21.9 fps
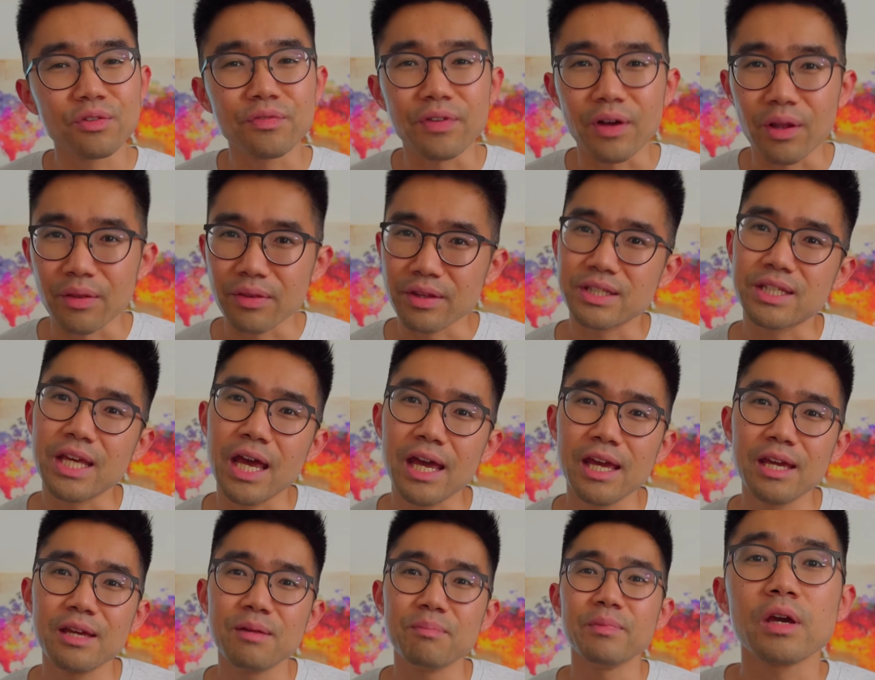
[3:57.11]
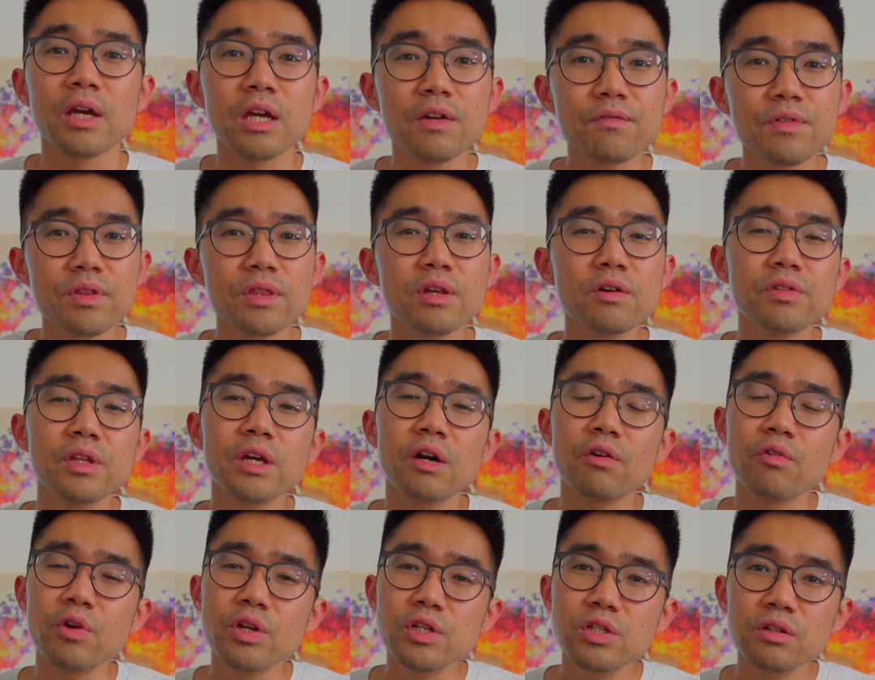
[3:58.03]
felt the same. Even though the
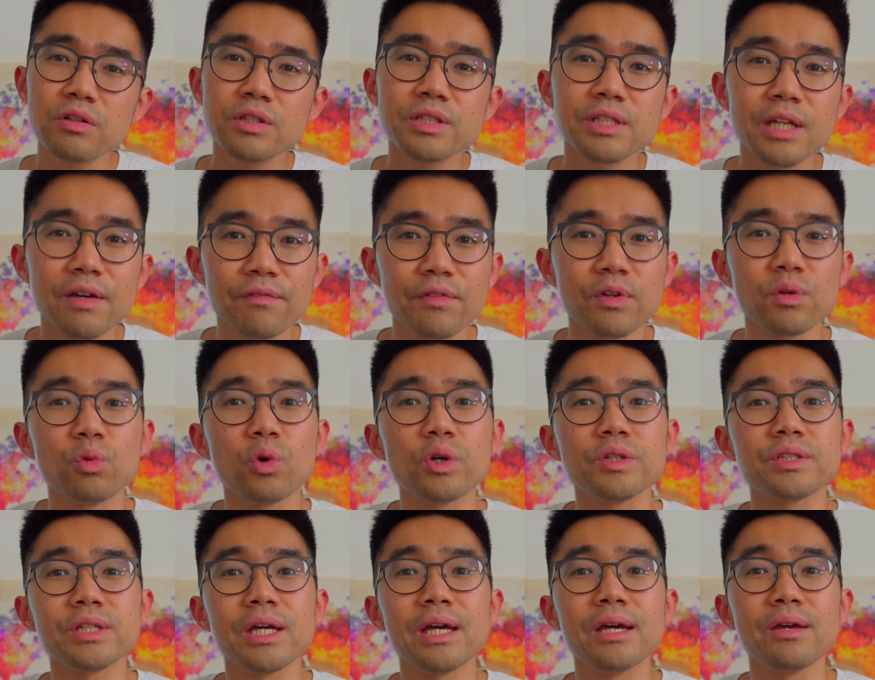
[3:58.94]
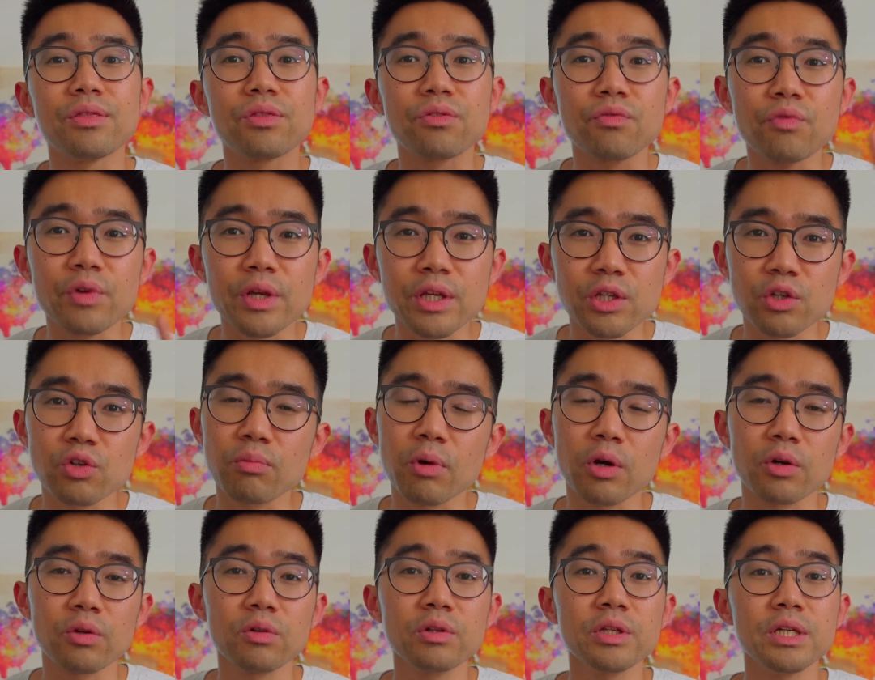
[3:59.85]
original 7 was a 3U
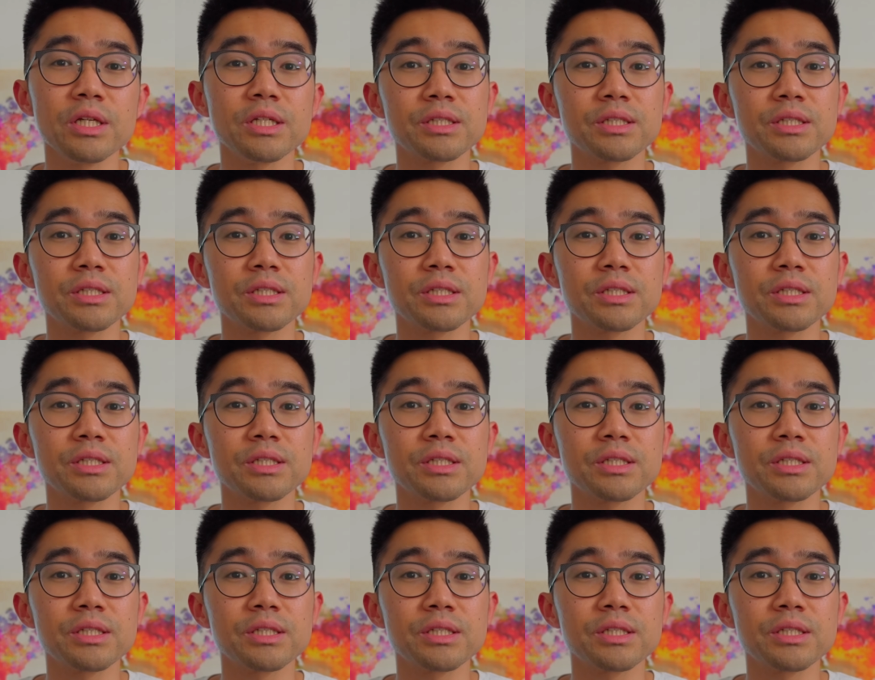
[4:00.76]
model, it